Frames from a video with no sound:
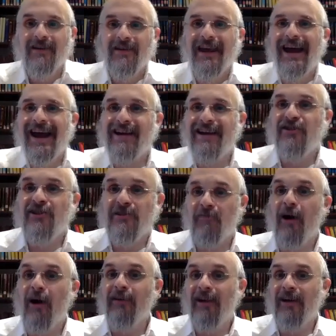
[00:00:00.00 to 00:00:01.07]
They had
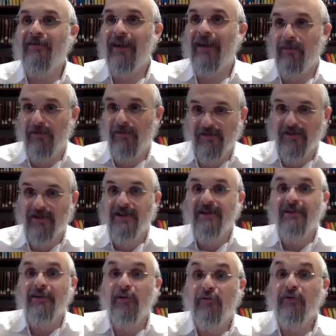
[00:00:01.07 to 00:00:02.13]
small little tables,
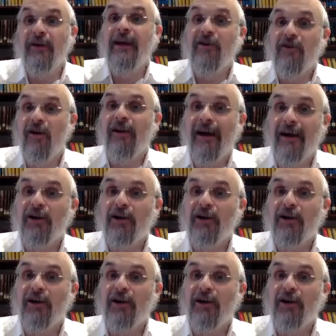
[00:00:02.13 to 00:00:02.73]
lefnei kol